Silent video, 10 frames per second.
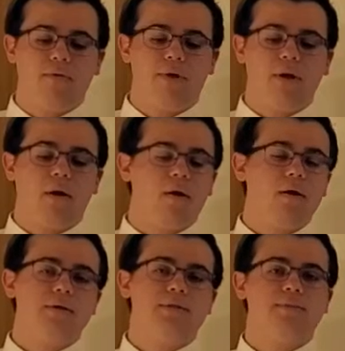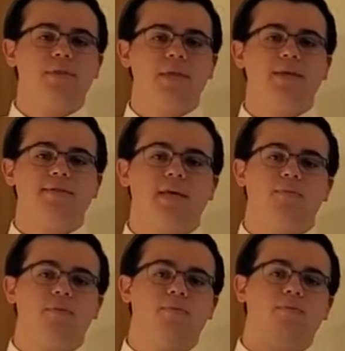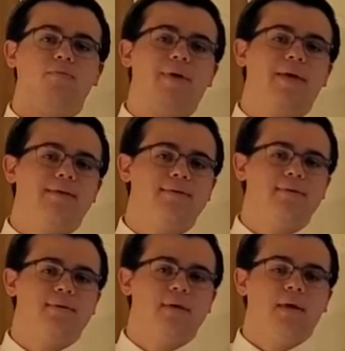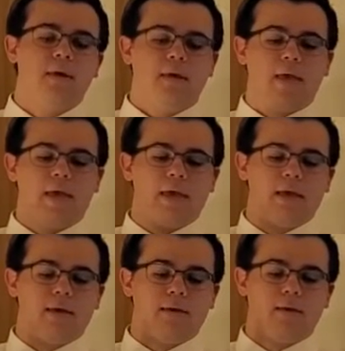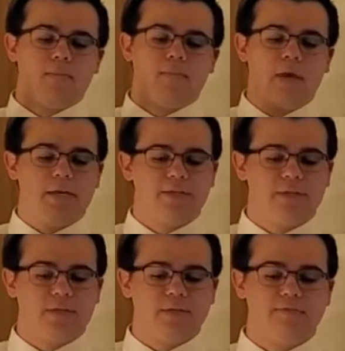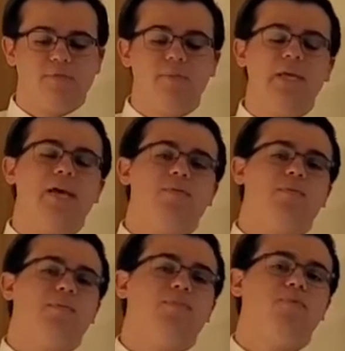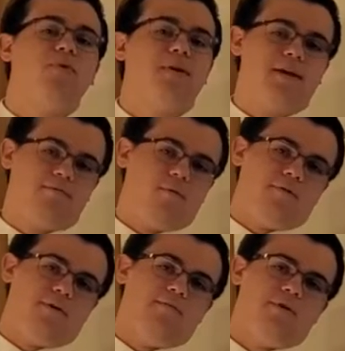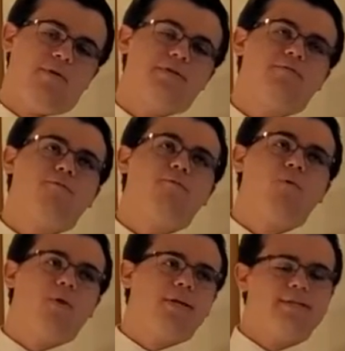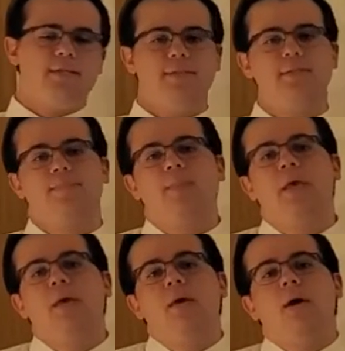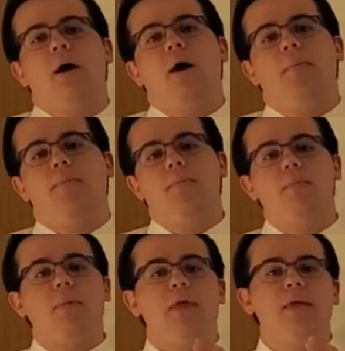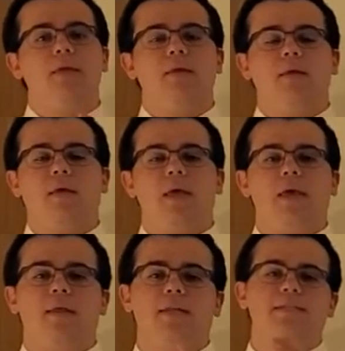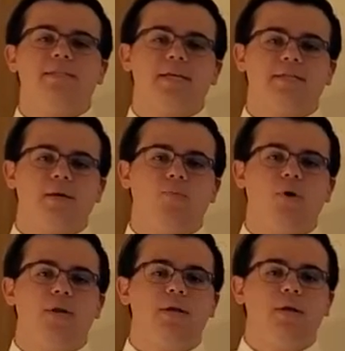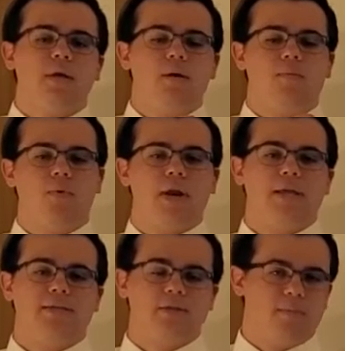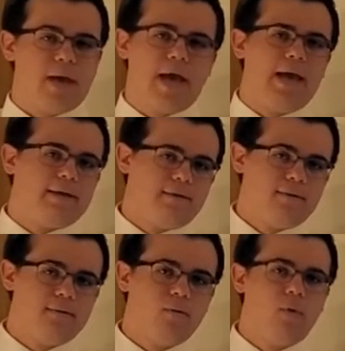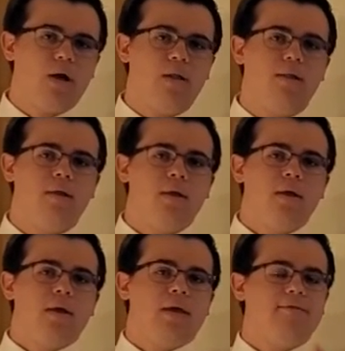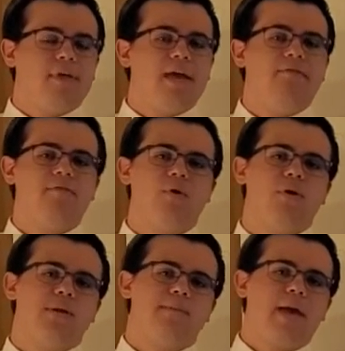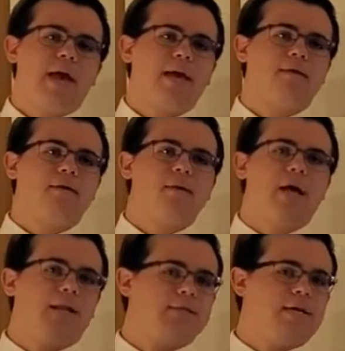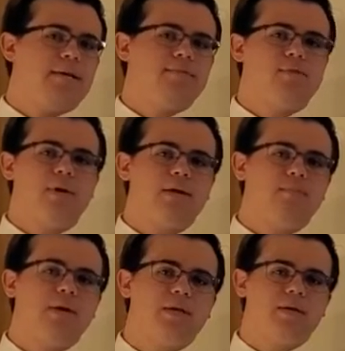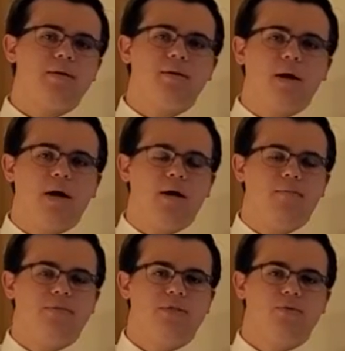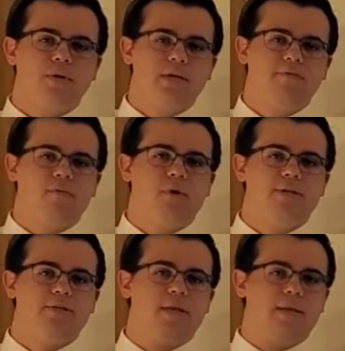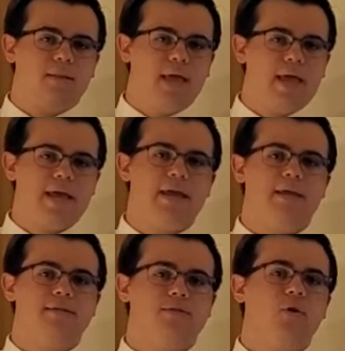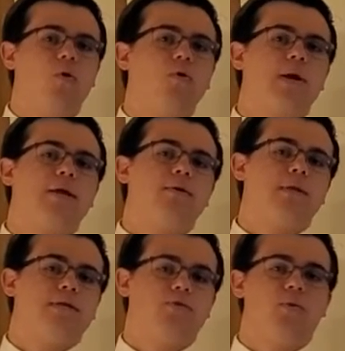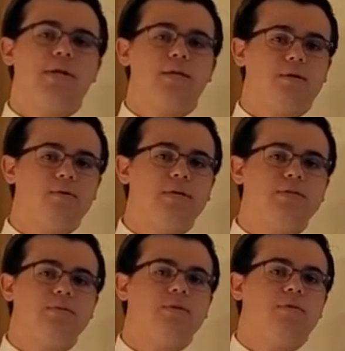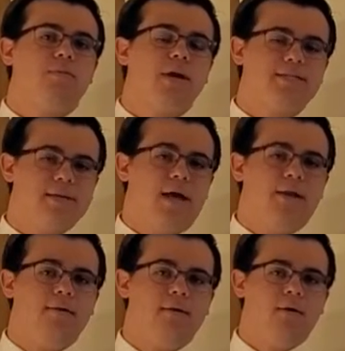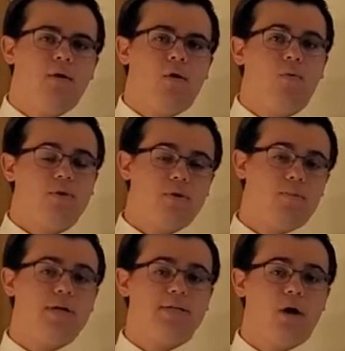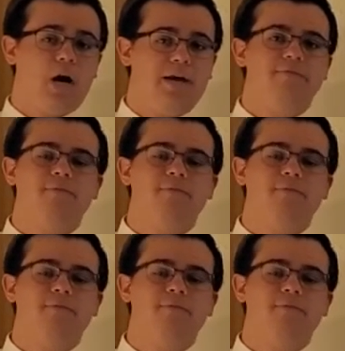there are some things that would prevent a patient from being able to be put at 45 degrees. For instance, let's say someone breaks their back. Well, if they have a broken back, a lot of times the recommended degree for which they lay is no greater than 20 degrees with their brace on, or with their brace off,